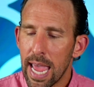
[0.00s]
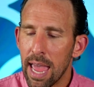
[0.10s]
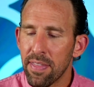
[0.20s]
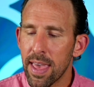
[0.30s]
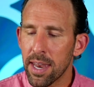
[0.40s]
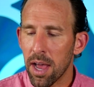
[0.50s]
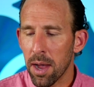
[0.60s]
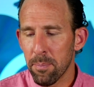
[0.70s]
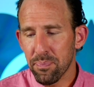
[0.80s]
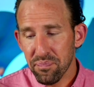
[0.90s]
And then,
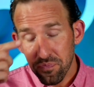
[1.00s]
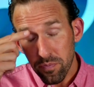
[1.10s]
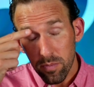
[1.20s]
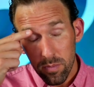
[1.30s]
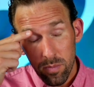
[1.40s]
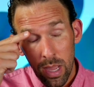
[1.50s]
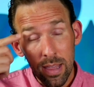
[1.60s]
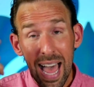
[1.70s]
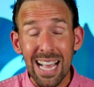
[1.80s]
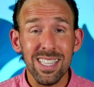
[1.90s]
um,
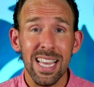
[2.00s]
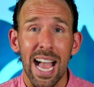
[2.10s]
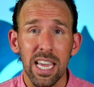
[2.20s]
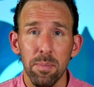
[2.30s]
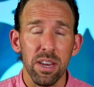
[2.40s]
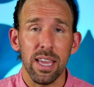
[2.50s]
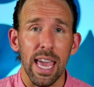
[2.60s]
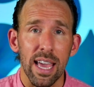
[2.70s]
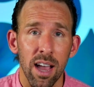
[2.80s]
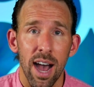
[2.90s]
Lastly, I
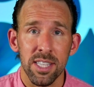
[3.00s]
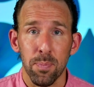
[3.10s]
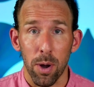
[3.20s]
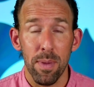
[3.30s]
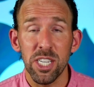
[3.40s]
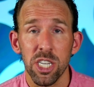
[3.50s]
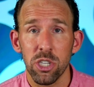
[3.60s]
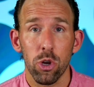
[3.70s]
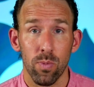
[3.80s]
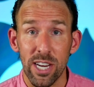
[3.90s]
communicate God's permission
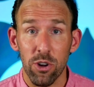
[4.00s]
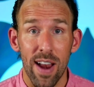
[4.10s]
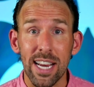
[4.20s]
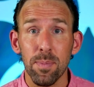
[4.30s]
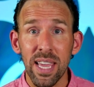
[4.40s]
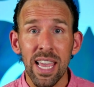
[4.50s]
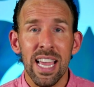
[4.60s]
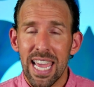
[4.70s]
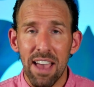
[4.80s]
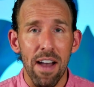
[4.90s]
to redirect me
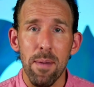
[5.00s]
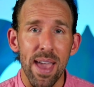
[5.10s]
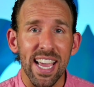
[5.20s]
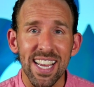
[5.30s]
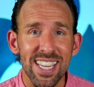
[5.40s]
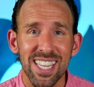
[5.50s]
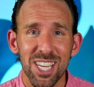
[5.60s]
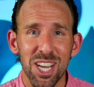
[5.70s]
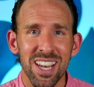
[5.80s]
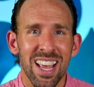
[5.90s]
if I make a
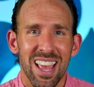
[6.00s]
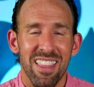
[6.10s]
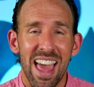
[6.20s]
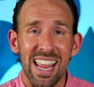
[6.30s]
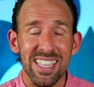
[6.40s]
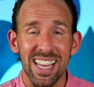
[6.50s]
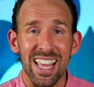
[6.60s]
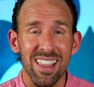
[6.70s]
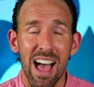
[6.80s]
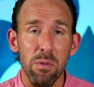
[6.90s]
decision that isn't
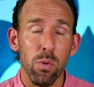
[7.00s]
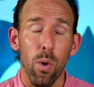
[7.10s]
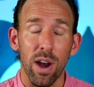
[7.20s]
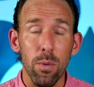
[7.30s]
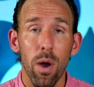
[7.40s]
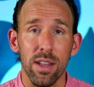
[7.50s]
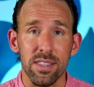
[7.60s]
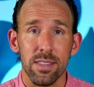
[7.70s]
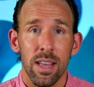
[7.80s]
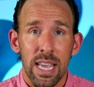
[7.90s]
in line with He
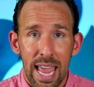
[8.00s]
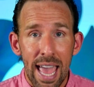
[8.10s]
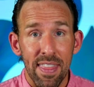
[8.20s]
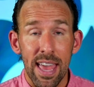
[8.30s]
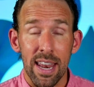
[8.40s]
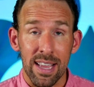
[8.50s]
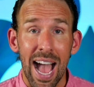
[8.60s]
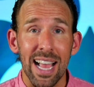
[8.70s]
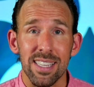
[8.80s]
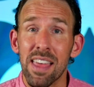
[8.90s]
wants. And then,
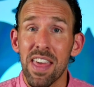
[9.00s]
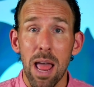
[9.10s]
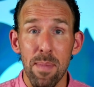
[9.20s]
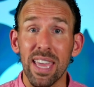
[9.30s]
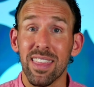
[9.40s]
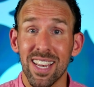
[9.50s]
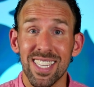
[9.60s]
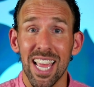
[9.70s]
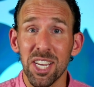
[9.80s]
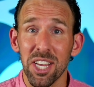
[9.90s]
guys, and then I make the
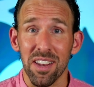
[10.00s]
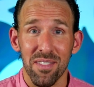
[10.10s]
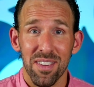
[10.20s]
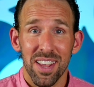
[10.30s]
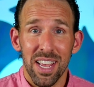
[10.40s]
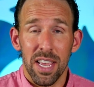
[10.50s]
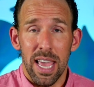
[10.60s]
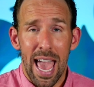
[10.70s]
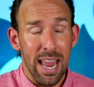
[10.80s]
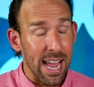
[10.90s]
decision
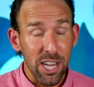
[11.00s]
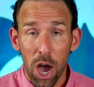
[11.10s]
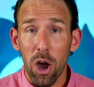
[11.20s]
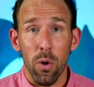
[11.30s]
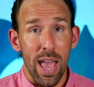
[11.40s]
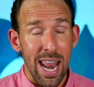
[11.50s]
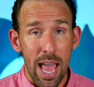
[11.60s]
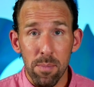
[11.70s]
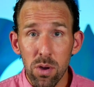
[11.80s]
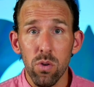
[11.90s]
and I go and
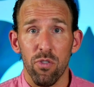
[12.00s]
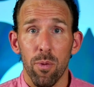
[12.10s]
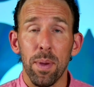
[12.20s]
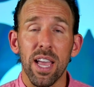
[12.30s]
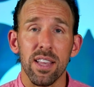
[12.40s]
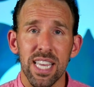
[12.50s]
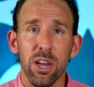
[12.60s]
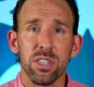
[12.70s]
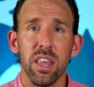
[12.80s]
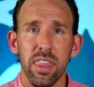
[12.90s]
I move because
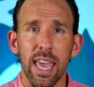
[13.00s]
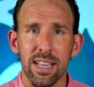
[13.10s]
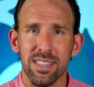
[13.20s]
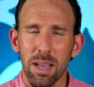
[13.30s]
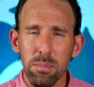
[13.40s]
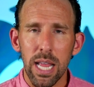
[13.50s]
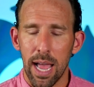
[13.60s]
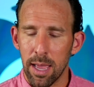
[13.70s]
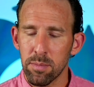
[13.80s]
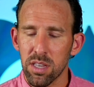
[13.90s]
here's the thing
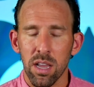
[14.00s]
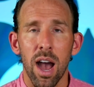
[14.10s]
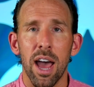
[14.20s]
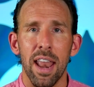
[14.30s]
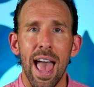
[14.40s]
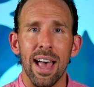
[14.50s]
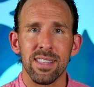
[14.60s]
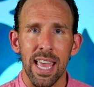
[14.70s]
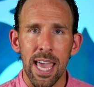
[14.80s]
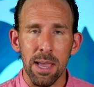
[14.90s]
sometimes God
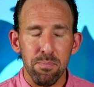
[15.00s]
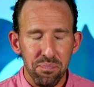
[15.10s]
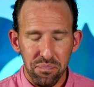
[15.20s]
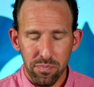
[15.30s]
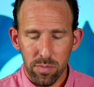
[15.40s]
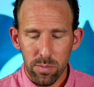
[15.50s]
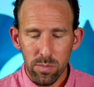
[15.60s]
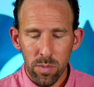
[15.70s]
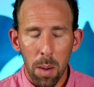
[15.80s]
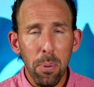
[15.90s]
has a
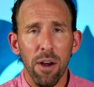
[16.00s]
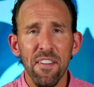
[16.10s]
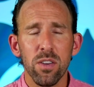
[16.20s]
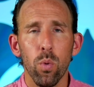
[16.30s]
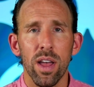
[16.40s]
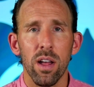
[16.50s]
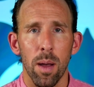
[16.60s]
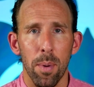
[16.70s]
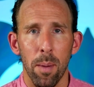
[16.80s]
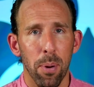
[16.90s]
a perfect will,
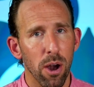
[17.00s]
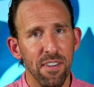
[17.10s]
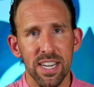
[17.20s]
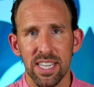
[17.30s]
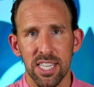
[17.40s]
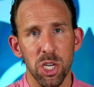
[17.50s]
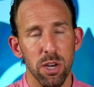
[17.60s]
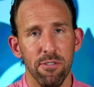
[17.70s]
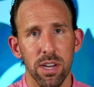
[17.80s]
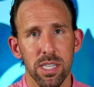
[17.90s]
a, a, perfect
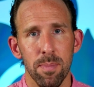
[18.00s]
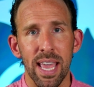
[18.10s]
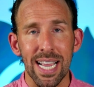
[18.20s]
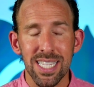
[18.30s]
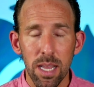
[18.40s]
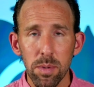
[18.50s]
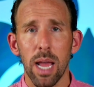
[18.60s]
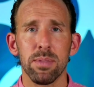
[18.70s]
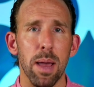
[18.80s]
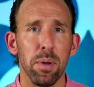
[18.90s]
decision for us to make. And
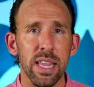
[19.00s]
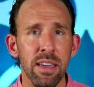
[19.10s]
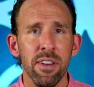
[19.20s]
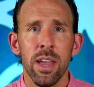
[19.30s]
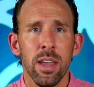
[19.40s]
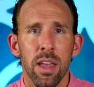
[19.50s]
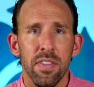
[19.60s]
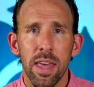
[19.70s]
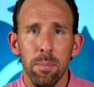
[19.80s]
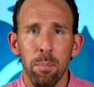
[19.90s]
sometimes I believe
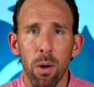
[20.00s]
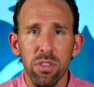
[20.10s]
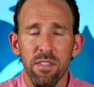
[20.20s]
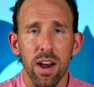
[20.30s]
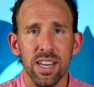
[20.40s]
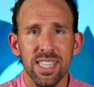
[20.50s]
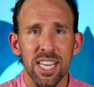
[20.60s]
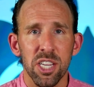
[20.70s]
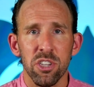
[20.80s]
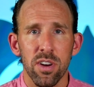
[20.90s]
that both of our
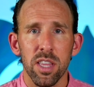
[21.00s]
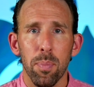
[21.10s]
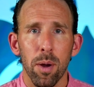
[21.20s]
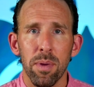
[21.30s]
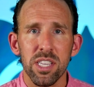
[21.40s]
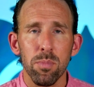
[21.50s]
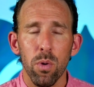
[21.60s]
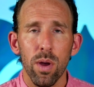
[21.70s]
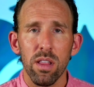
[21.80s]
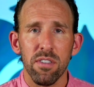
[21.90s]
decisions are in the
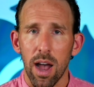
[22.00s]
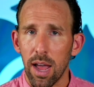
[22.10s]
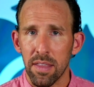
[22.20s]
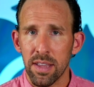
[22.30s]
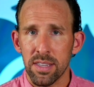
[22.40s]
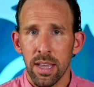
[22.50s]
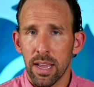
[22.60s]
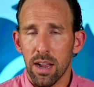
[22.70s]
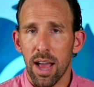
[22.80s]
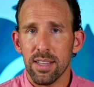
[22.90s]
permissible will of God. It's,
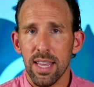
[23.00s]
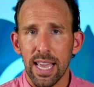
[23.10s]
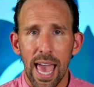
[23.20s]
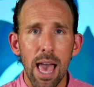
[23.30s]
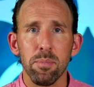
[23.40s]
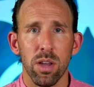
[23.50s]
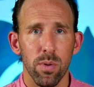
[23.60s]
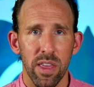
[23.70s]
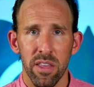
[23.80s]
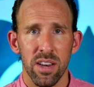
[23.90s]
God is like, hey, I'm good
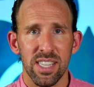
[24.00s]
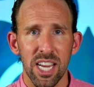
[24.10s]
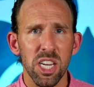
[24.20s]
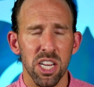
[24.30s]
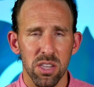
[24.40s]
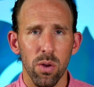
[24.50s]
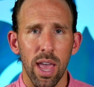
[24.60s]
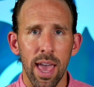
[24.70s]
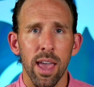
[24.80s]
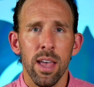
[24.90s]
with either decision. It's
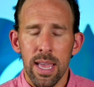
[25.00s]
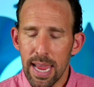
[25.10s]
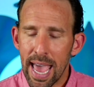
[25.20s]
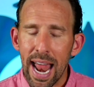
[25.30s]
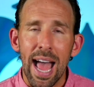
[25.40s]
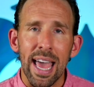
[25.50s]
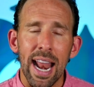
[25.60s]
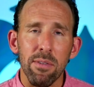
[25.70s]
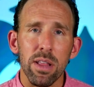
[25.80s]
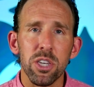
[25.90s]
okay. And I
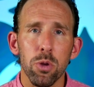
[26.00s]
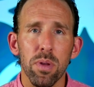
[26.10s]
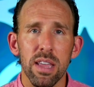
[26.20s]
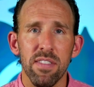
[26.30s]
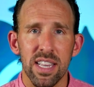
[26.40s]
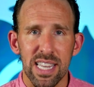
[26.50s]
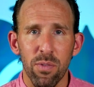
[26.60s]
and I really do believe this.